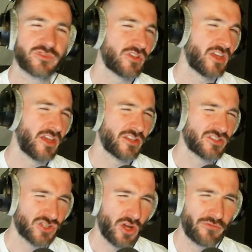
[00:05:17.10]
uh,
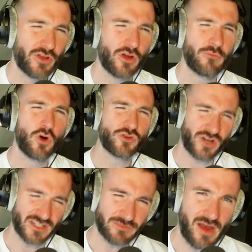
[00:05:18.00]
softer, more
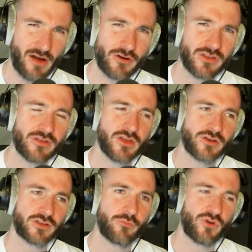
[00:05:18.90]
transparent
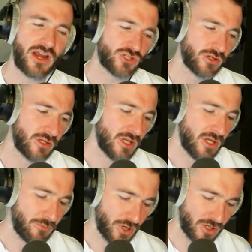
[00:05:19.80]
than compression,
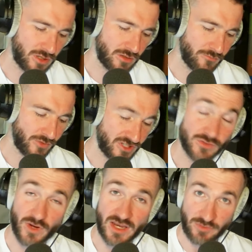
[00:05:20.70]
but which is
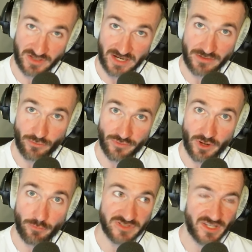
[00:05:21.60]
weird because I thought the
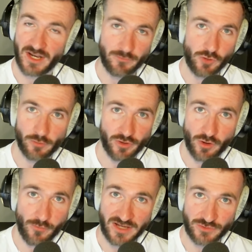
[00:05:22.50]
opposite, and I'm not a
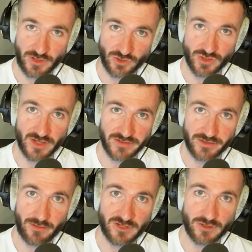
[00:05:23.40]
pro mastering engineer,
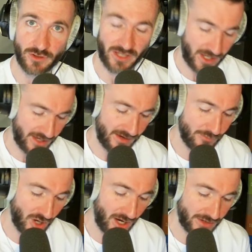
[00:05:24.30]
so I'm in your care here.
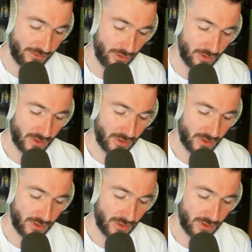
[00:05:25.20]
But I thought